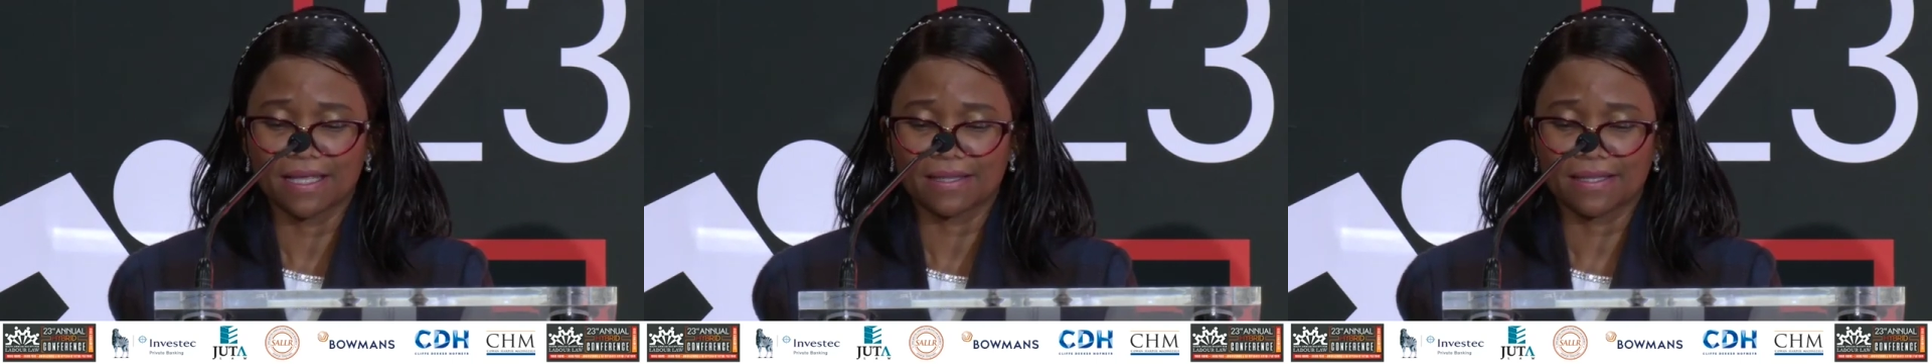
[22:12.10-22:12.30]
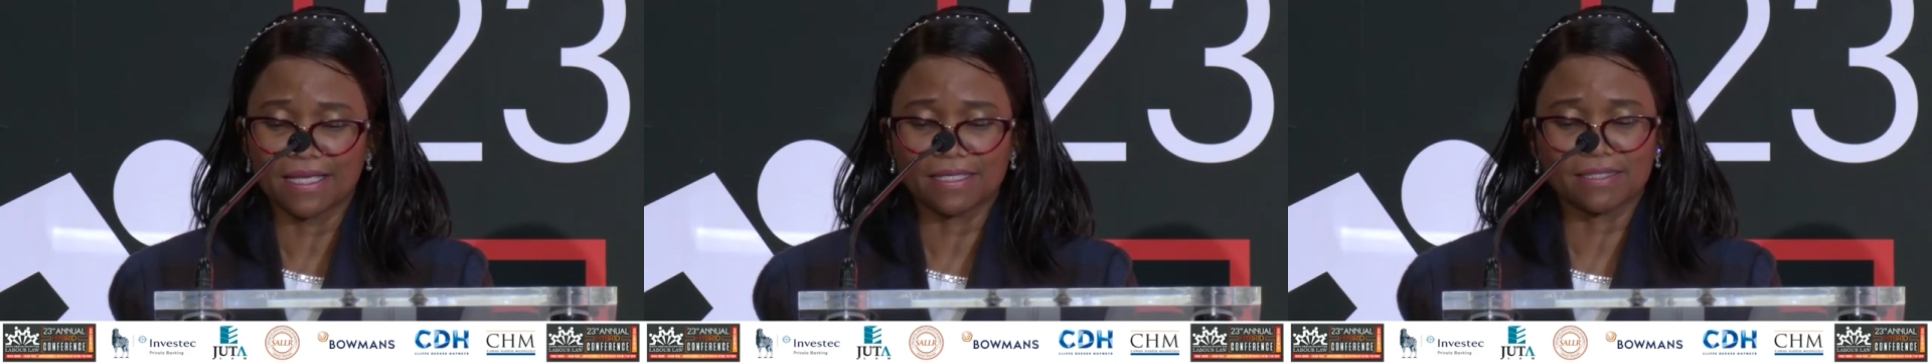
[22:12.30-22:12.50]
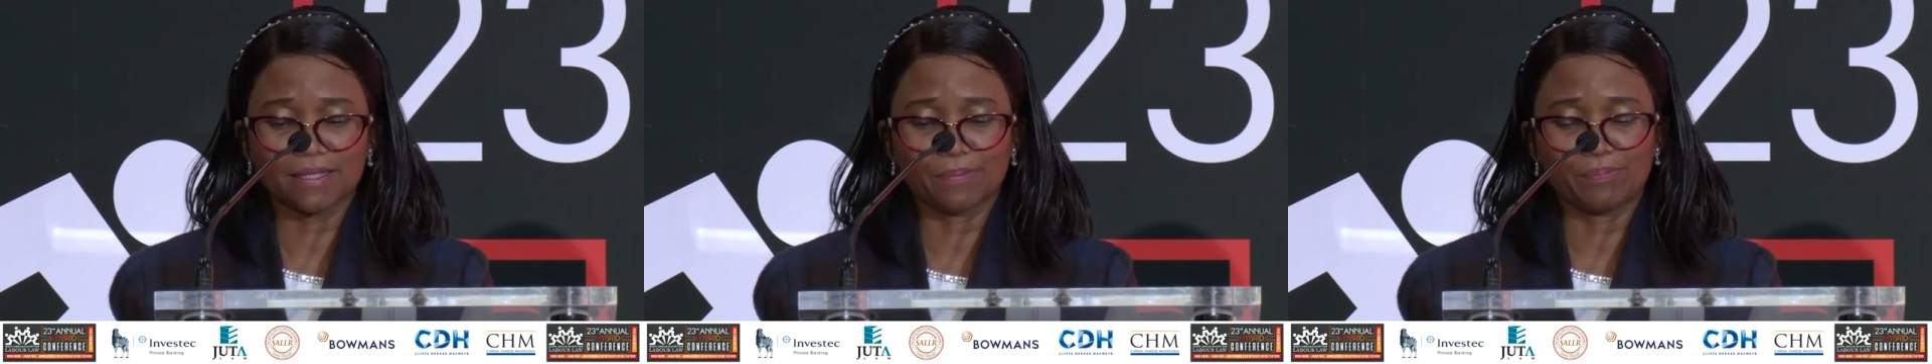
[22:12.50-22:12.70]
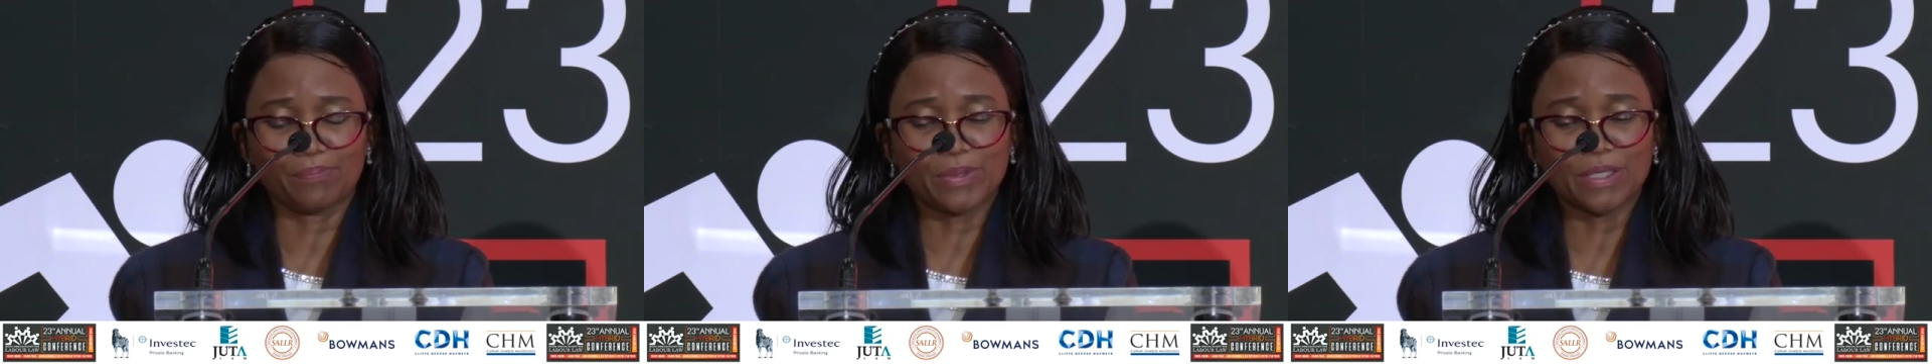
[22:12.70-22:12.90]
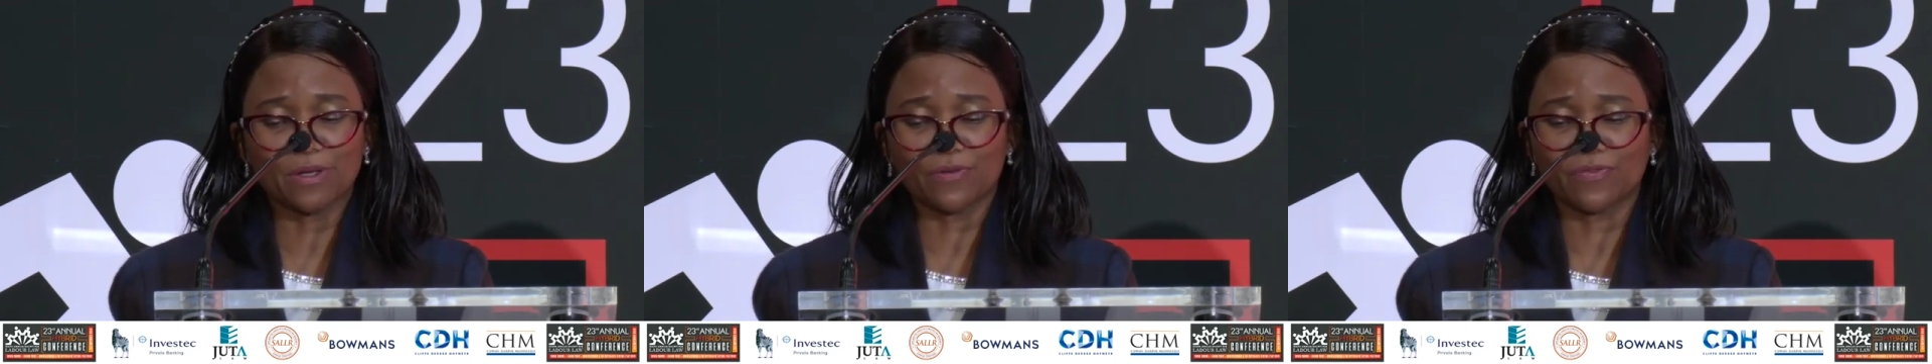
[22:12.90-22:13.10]
There is a
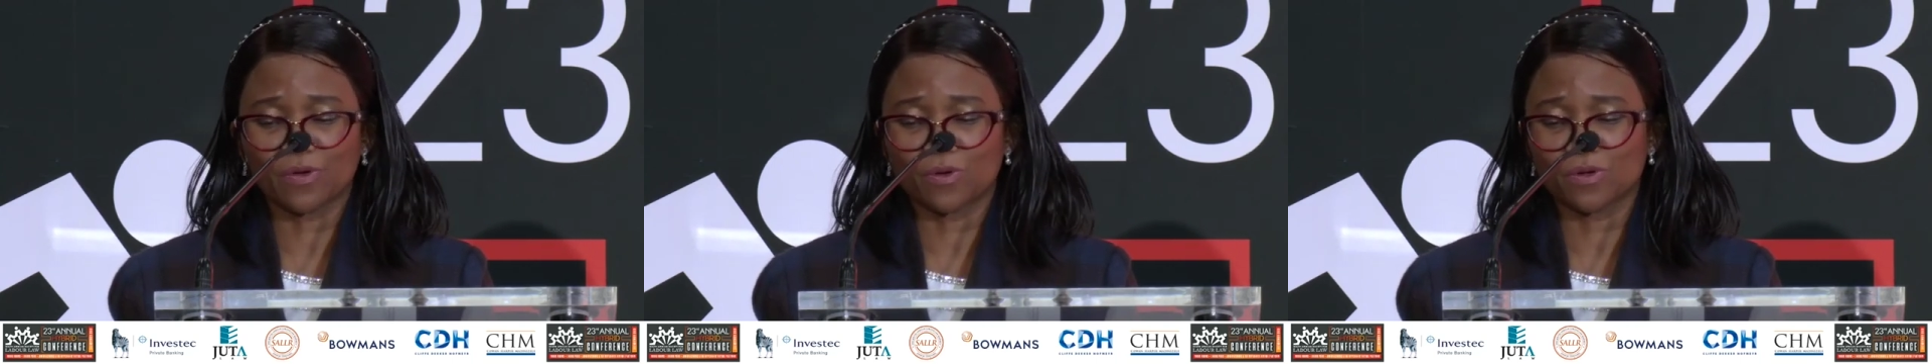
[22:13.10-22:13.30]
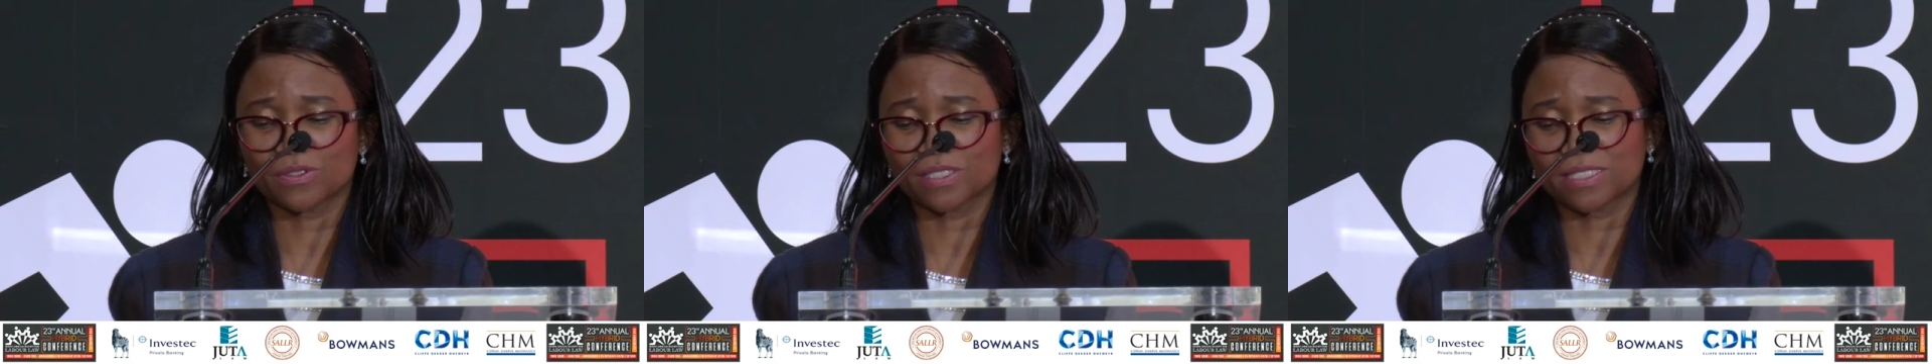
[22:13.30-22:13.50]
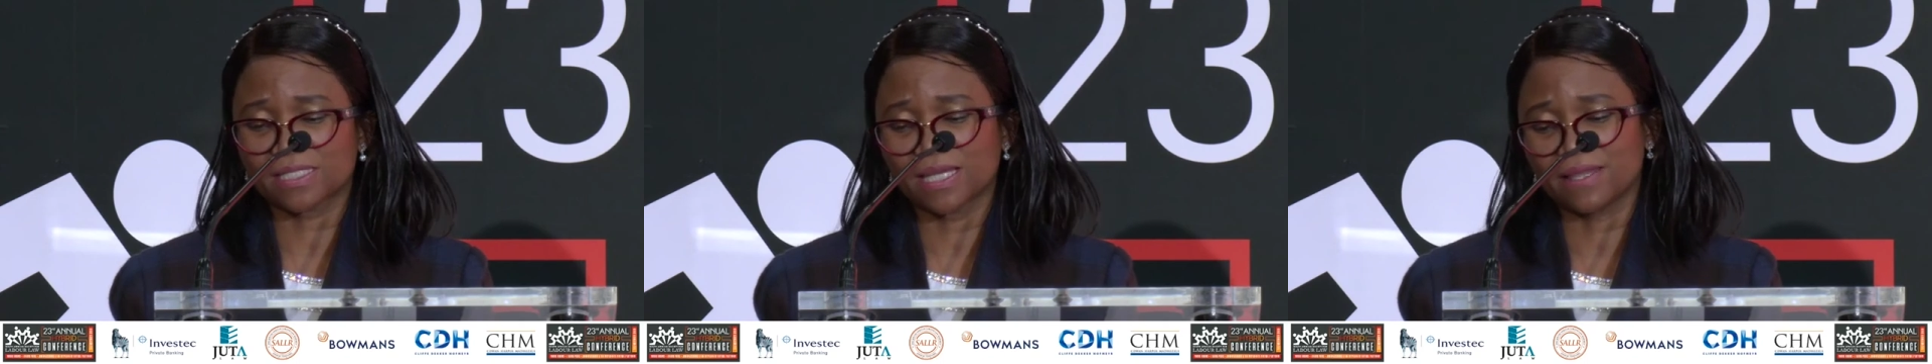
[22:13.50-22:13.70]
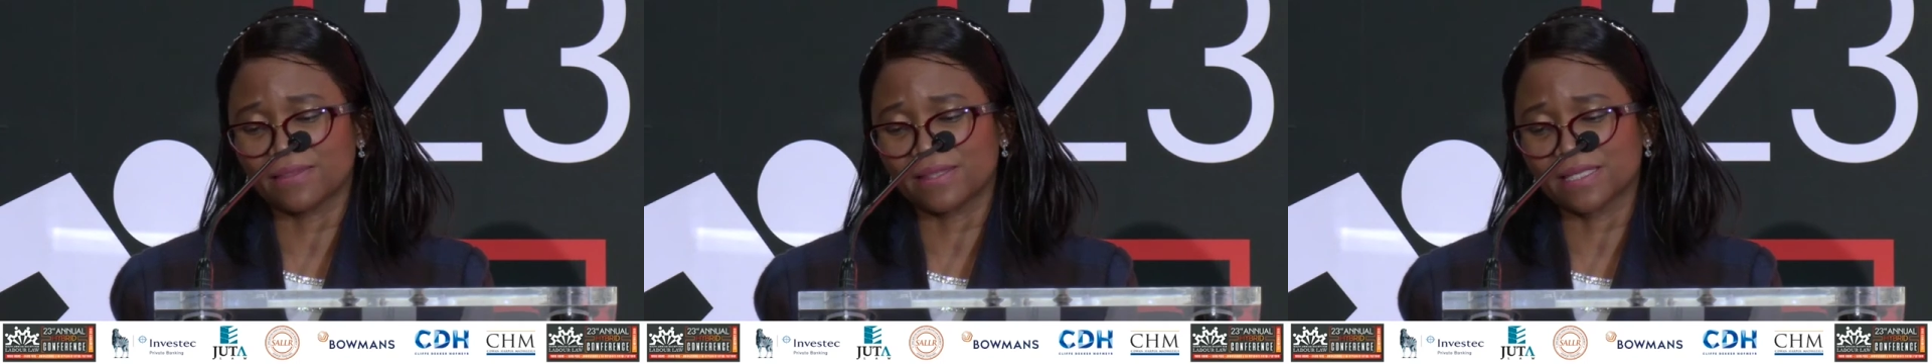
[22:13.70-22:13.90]
bit of a concern